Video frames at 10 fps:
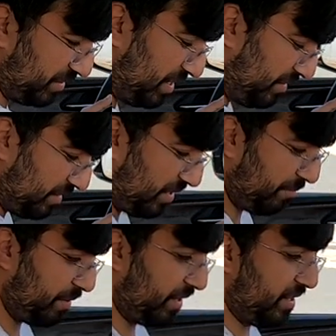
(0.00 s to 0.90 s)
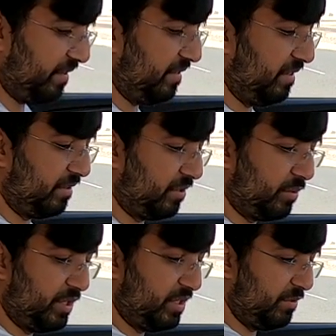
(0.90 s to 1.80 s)
decently big there is this
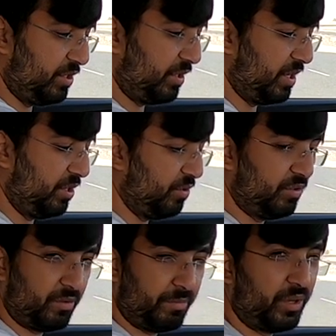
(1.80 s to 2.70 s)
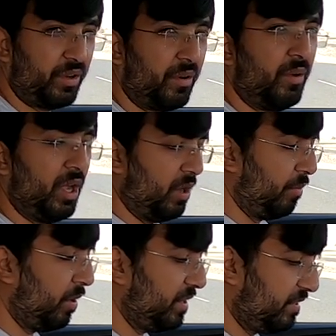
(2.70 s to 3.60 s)
storage which you can use to put your
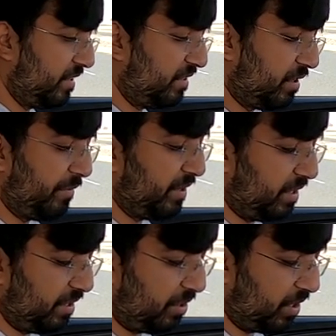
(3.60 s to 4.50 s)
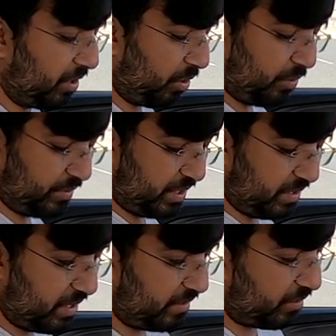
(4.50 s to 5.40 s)
wallets and stuff and then you can close it
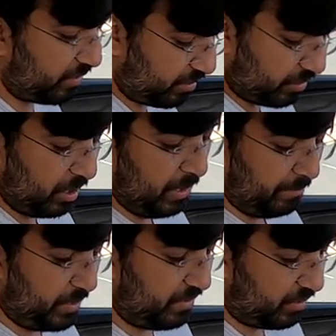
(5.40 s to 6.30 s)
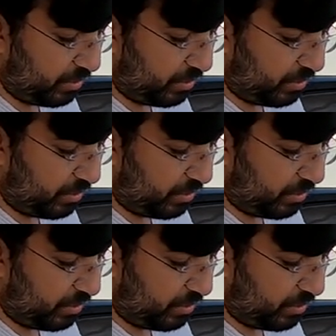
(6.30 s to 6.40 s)
there is also these